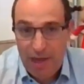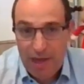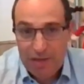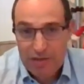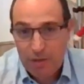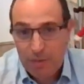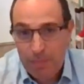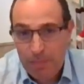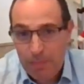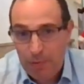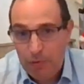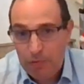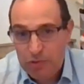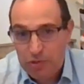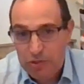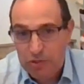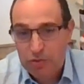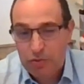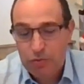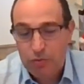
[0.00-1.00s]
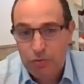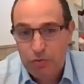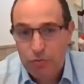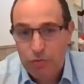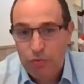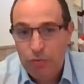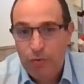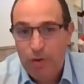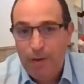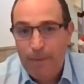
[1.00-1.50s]
as opposed
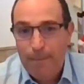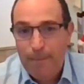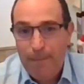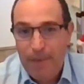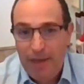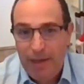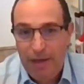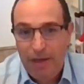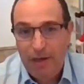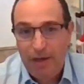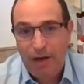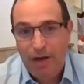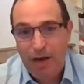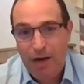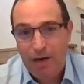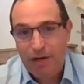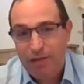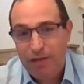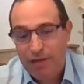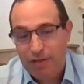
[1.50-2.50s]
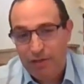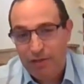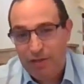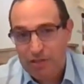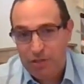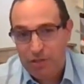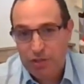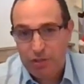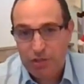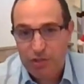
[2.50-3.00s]
to making harder
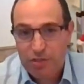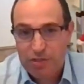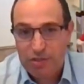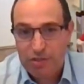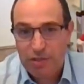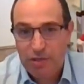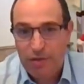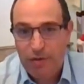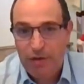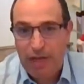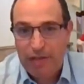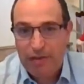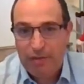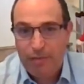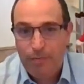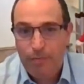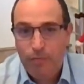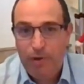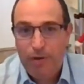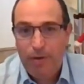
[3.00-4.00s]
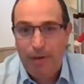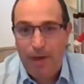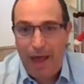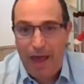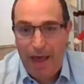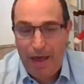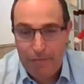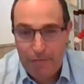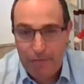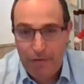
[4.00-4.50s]
decisions that will
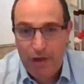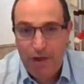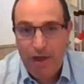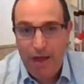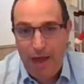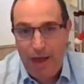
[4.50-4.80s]
have